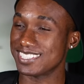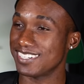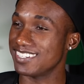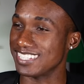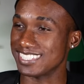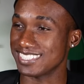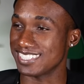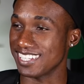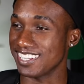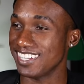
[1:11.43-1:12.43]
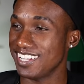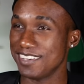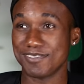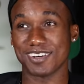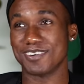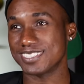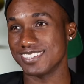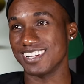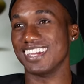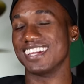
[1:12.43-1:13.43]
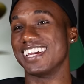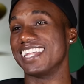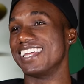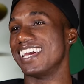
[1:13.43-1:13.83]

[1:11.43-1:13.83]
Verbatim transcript: a shirt that just said "Fuck Horseshoe Gang," and